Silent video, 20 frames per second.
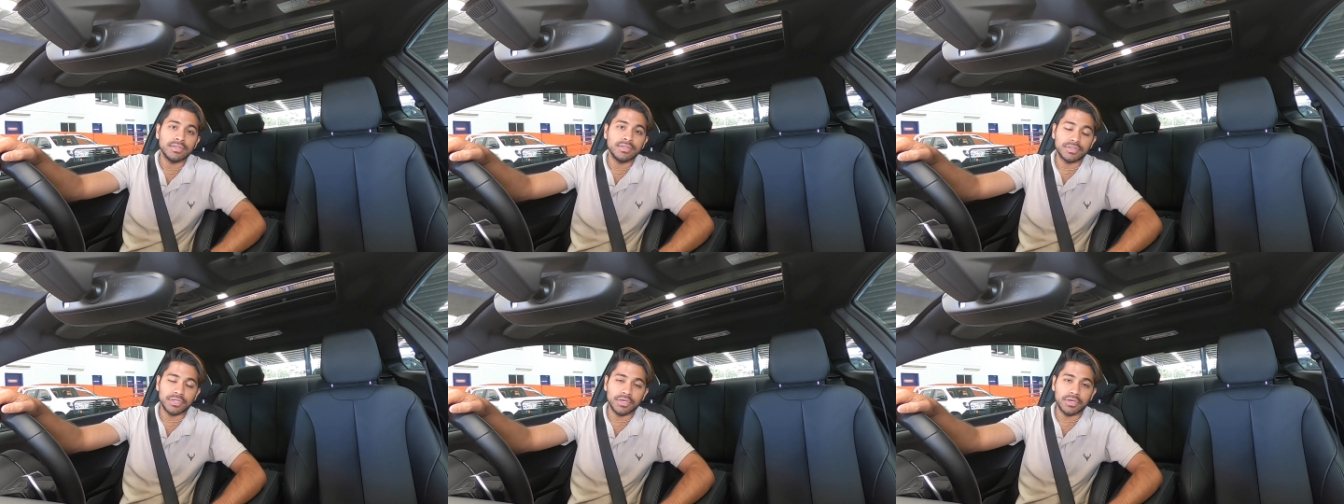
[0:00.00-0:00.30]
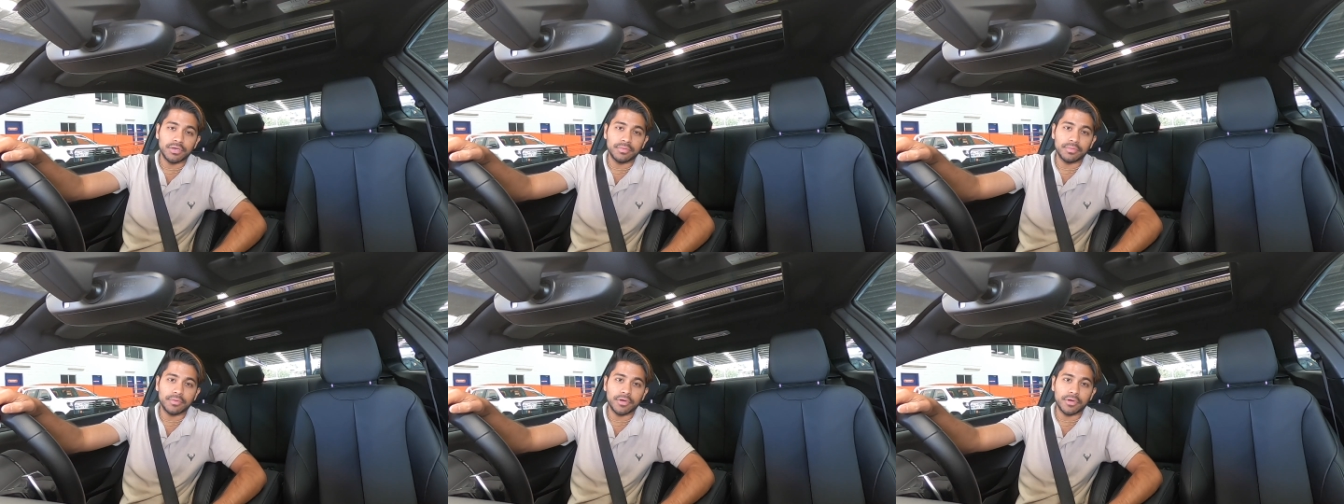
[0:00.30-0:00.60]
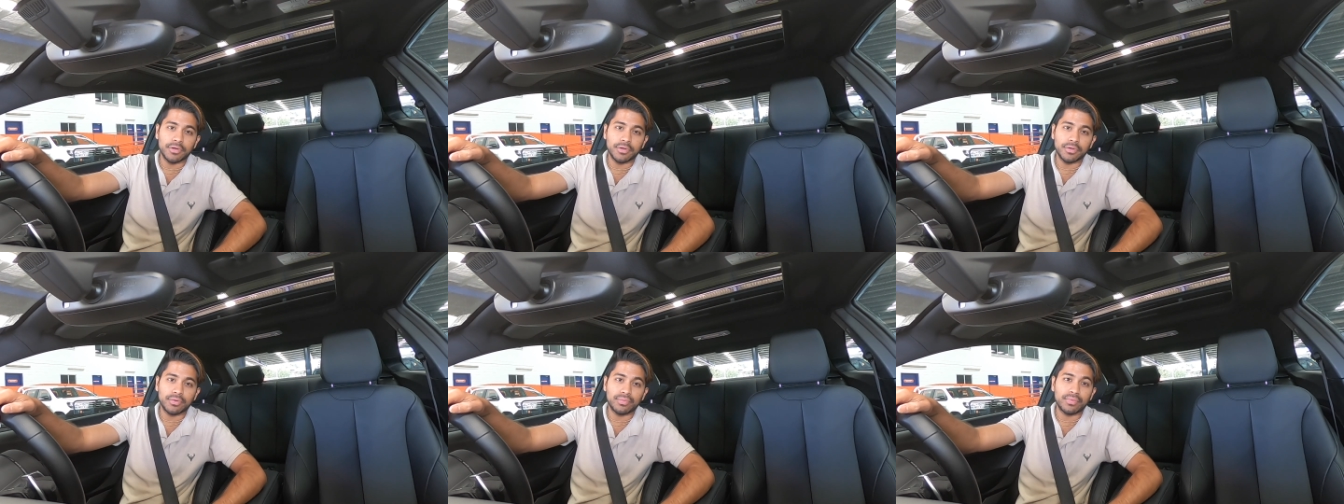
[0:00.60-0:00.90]

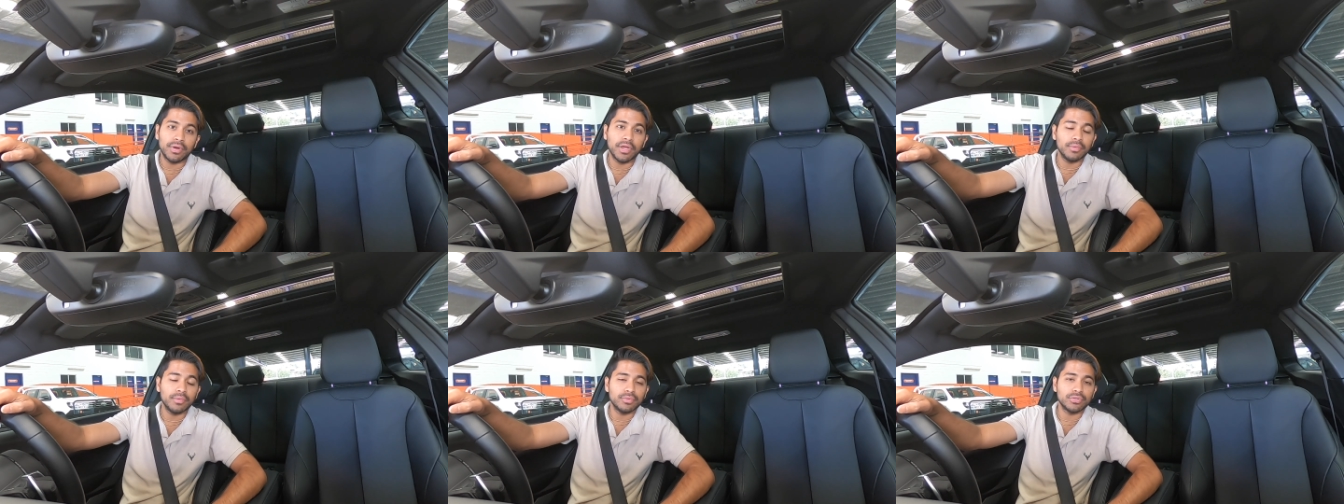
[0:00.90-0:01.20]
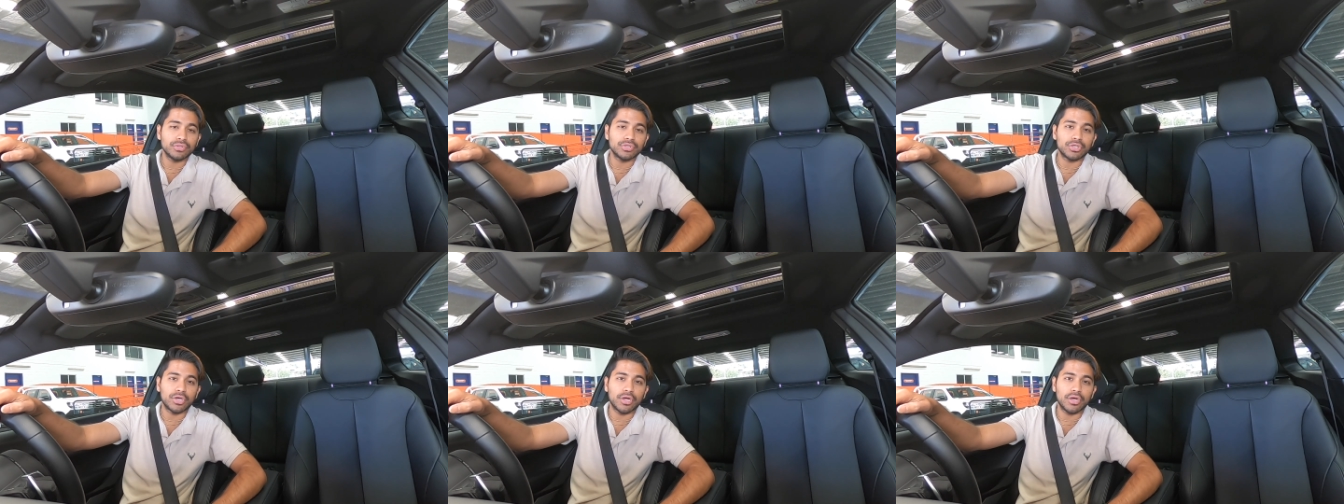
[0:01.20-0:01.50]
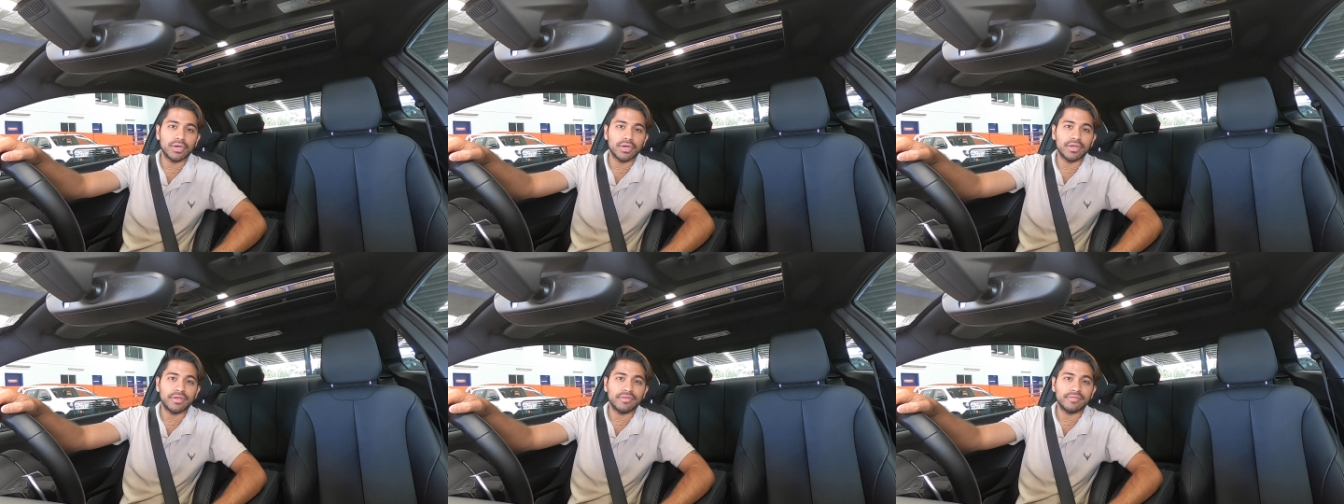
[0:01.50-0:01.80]
turbo rear-wheel
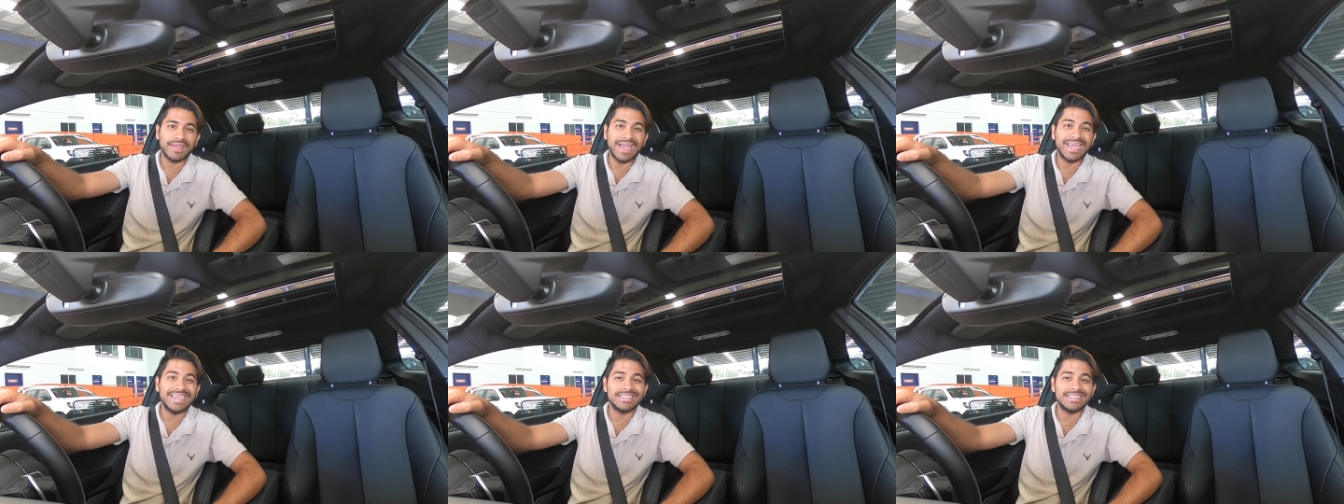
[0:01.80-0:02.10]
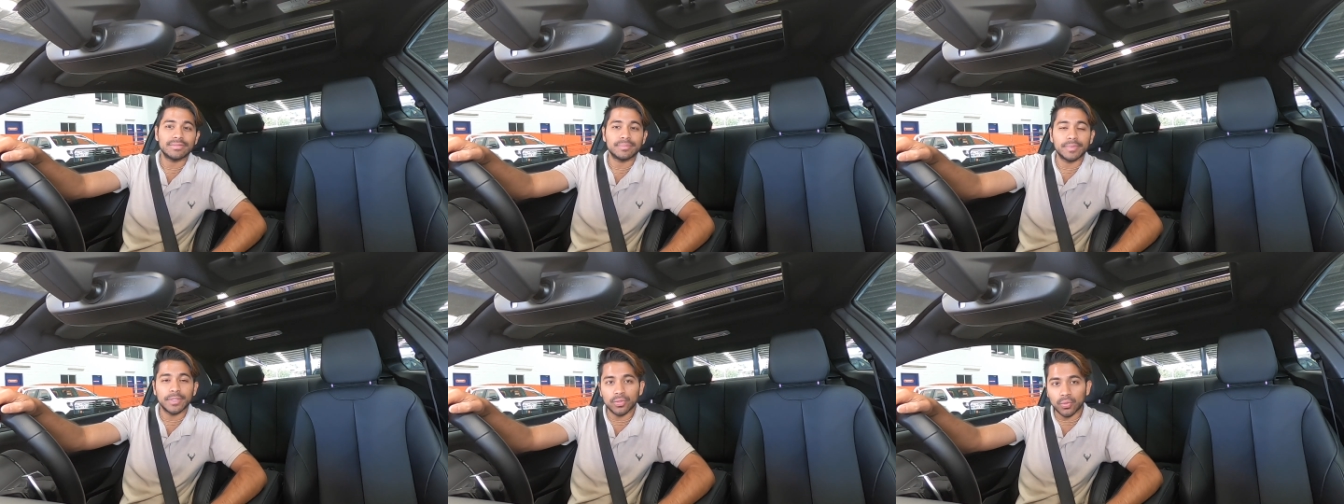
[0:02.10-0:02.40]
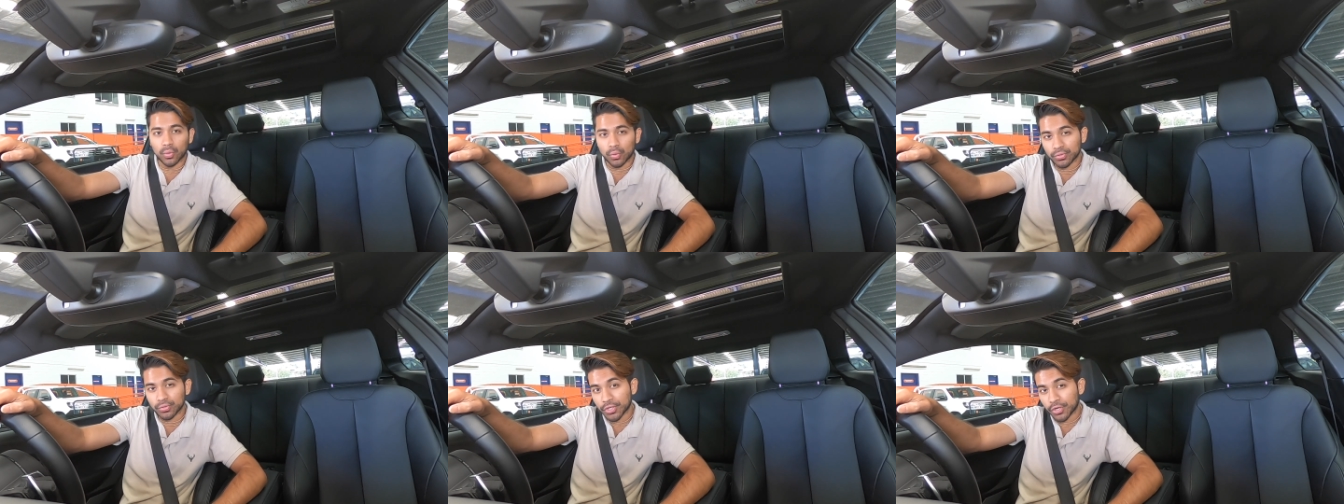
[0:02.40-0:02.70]
drive 8-speed
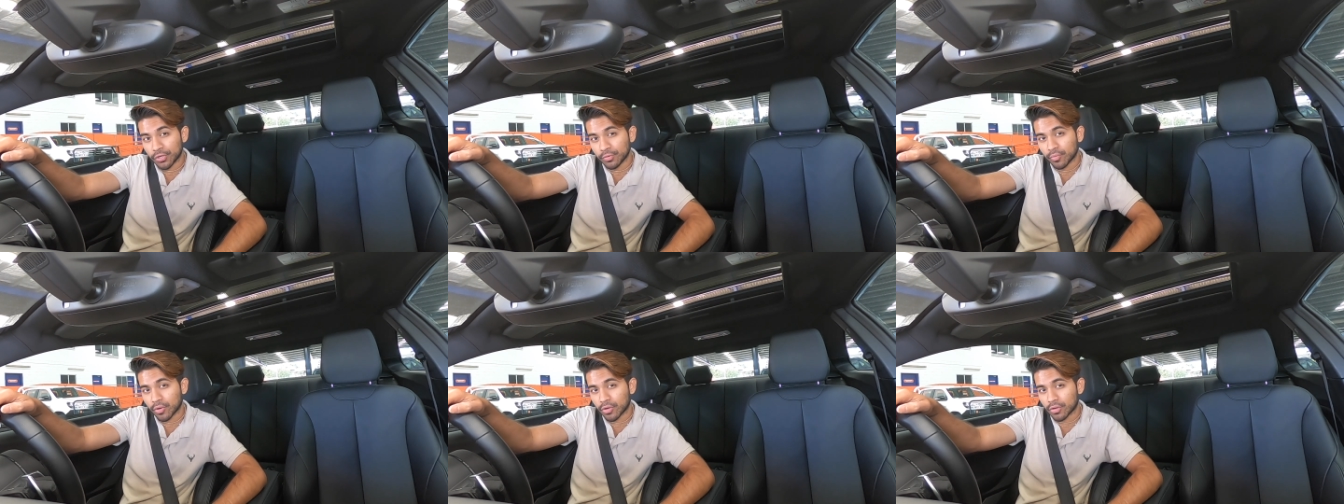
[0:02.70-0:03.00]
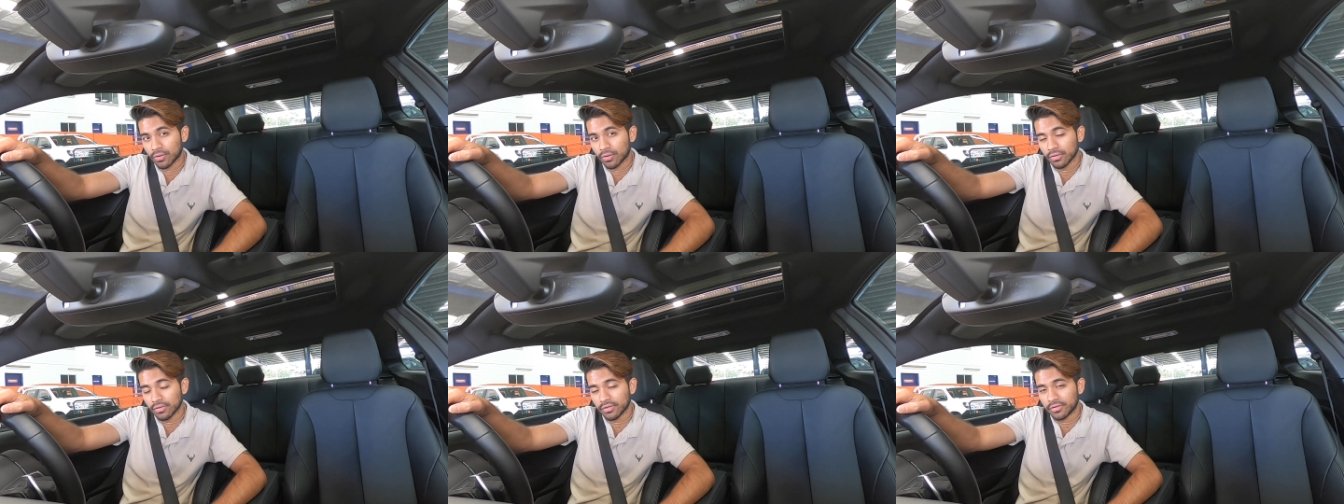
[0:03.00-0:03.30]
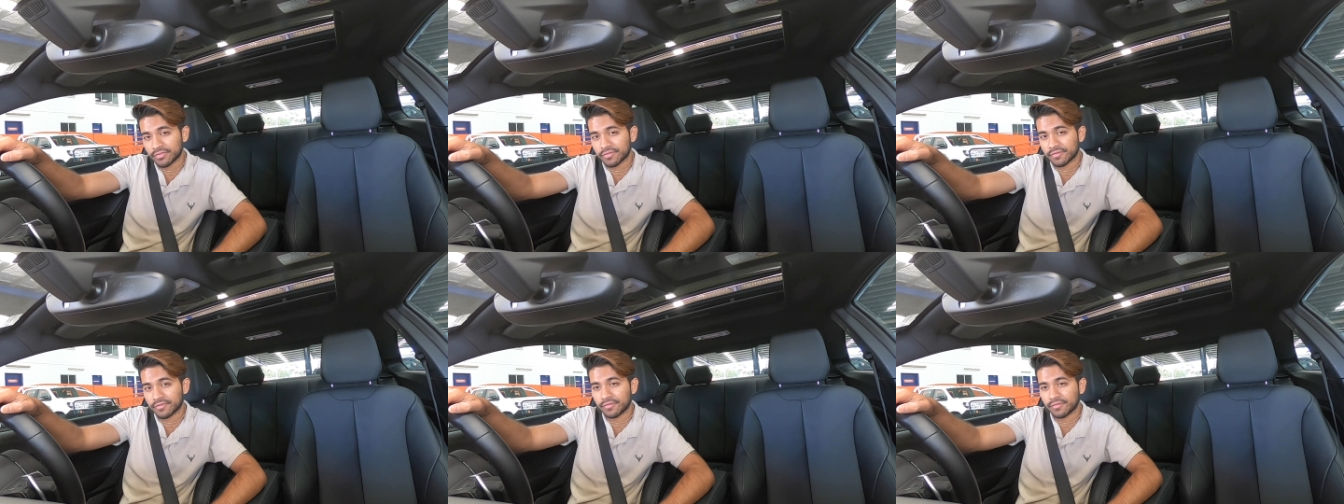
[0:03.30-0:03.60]
auto model
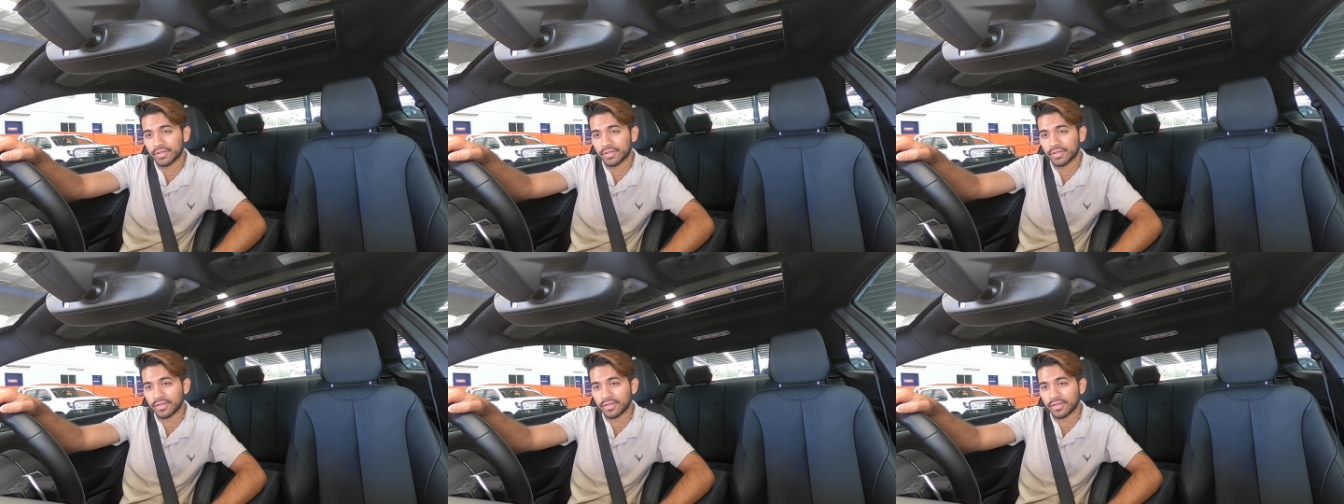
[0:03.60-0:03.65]
of